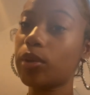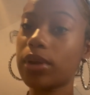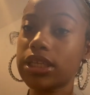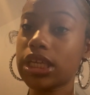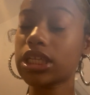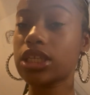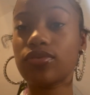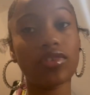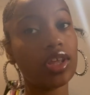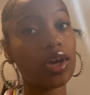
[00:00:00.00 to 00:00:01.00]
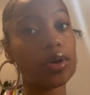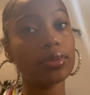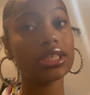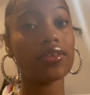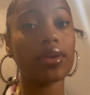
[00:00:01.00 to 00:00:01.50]
hope you guys like this video.
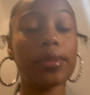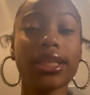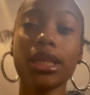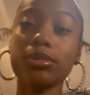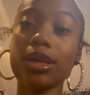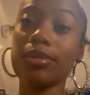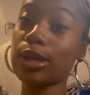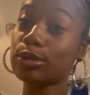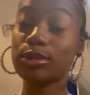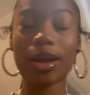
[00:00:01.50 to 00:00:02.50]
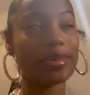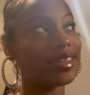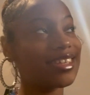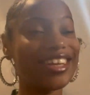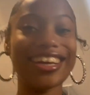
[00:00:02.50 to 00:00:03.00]
Please give it a big thumbs up, like, subscribe, and
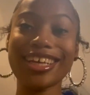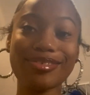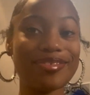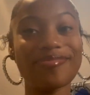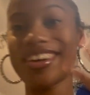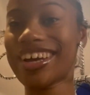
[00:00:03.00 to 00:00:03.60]
I'll see you in the next one. Bye,